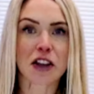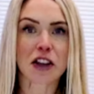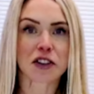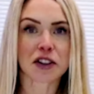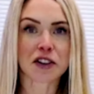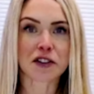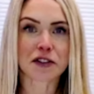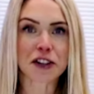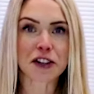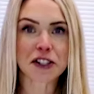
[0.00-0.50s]
So
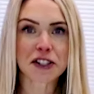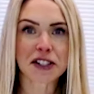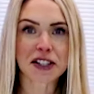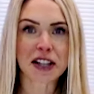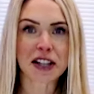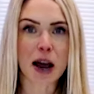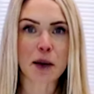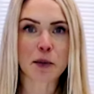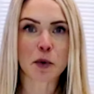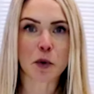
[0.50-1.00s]
the first
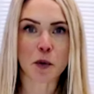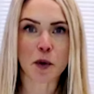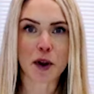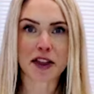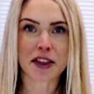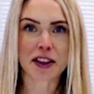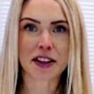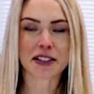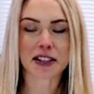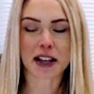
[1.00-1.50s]
step with
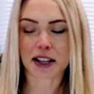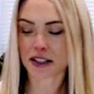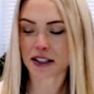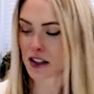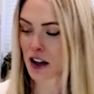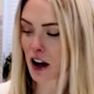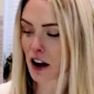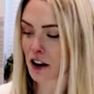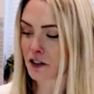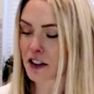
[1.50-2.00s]
this iced
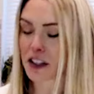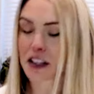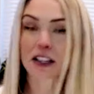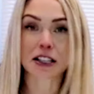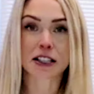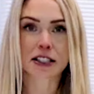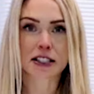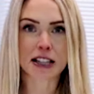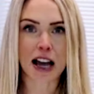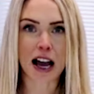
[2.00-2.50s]
coffee
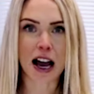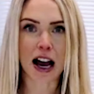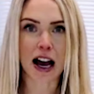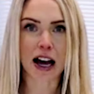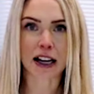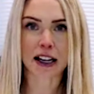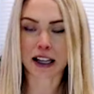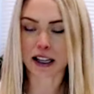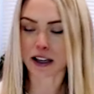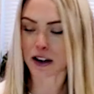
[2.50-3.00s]
is to add
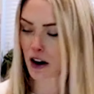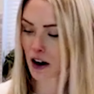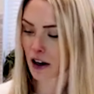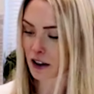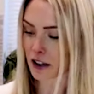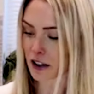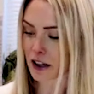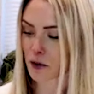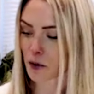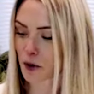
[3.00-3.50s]
in our
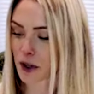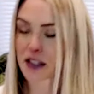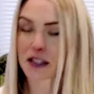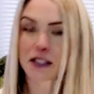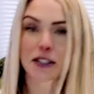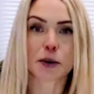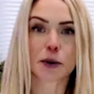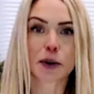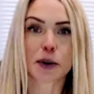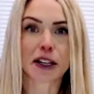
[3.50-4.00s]
liquid.
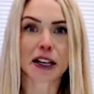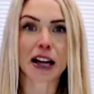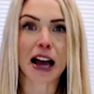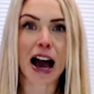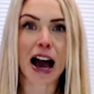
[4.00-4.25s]
So we're going to